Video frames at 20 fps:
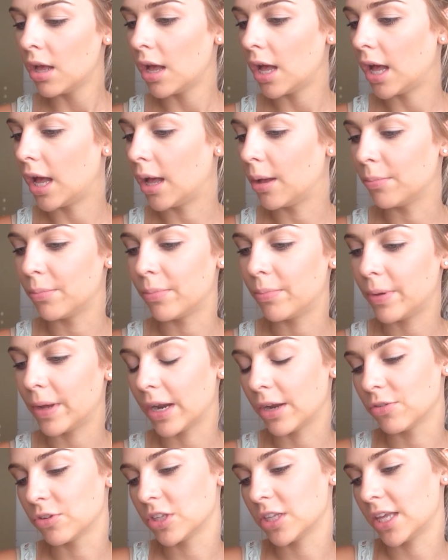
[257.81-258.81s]
But
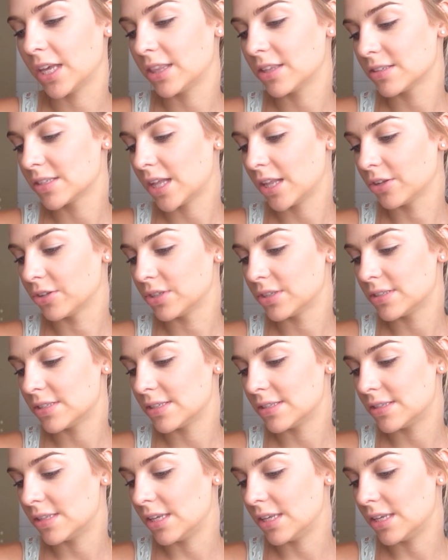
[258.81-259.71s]
I really like this color. This is